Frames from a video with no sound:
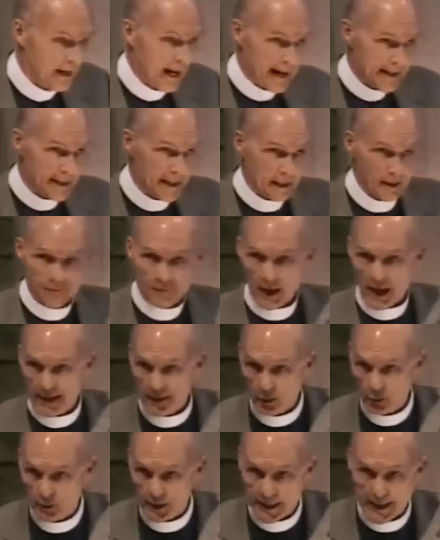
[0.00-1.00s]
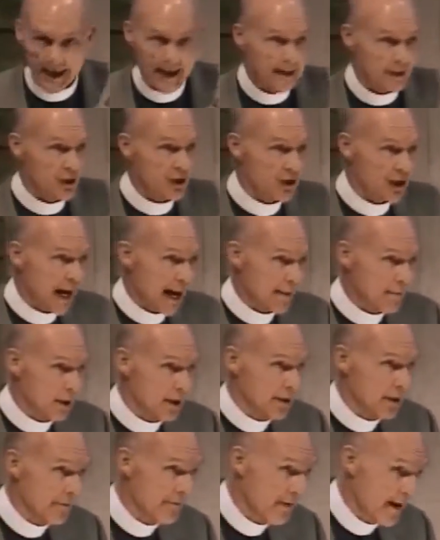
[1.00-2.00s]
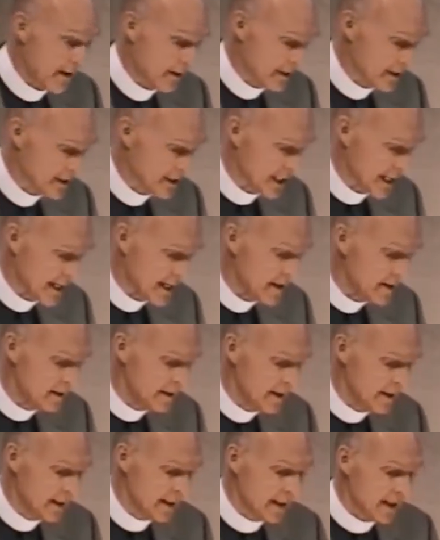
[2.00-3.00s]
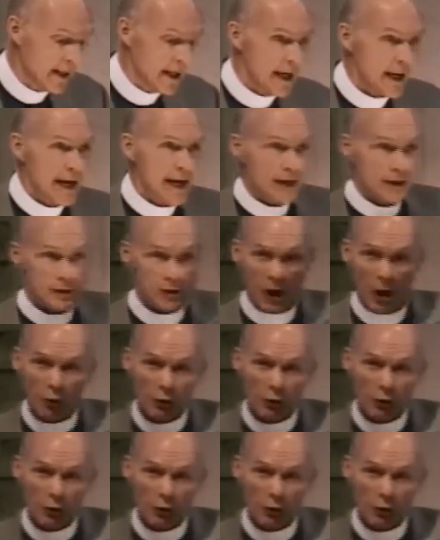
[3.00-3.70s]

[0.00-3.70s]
Identified only as Simon the Pharisee, he is